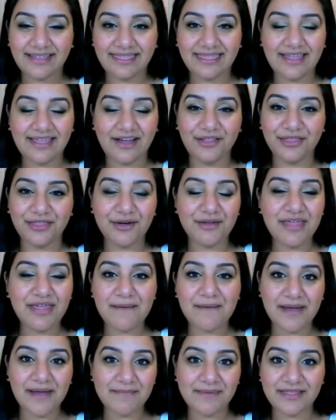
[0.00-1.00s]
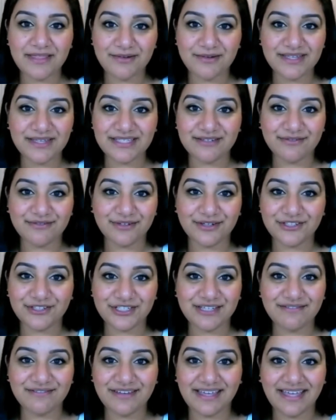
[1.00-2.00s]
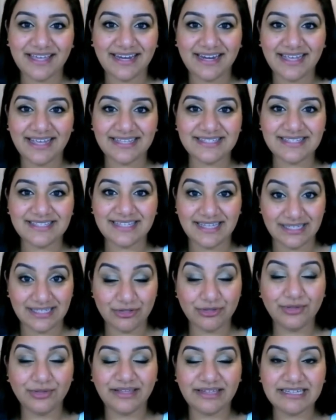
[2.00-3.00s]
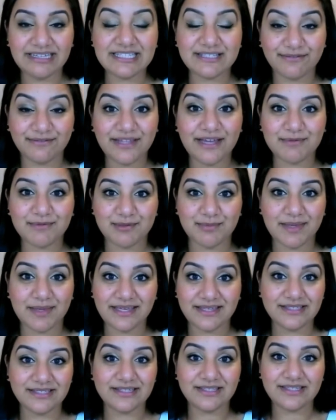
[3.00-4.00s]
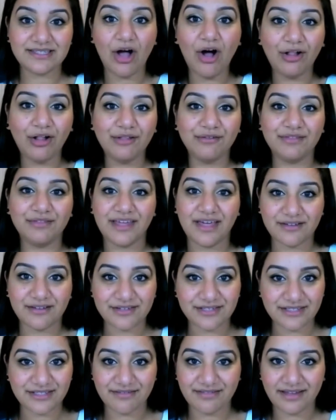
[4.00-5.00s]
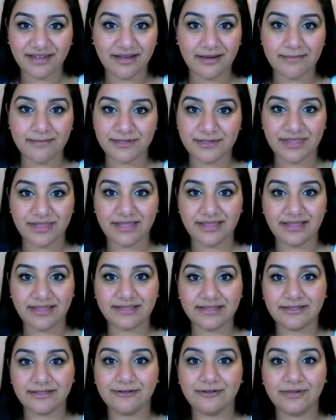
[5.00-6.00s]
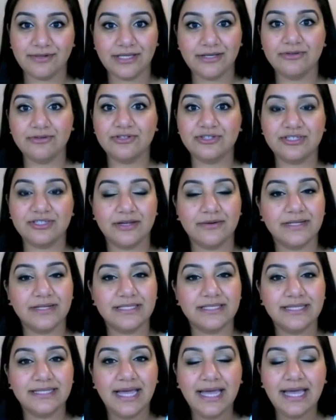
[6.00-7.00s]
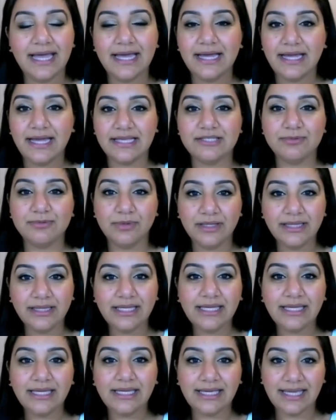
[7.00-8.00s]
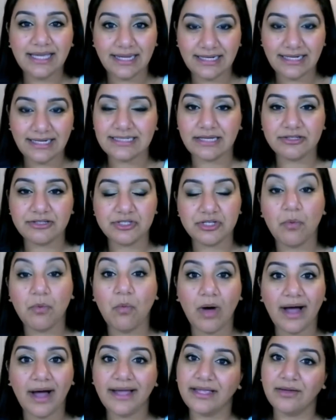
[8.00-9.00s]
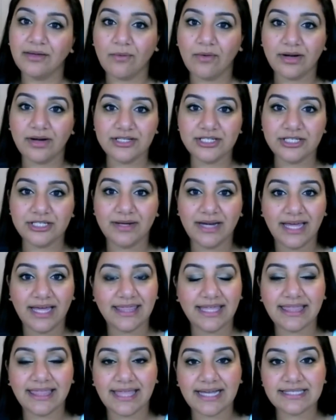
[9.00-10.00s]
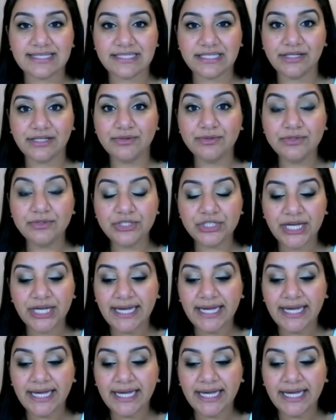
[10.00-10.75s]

although that might be the reason for achieving it, it truly is flipped because it's all of the other stuff that comes with it that's so huge. So it's really getting down to why you want to do it. I think that's huge.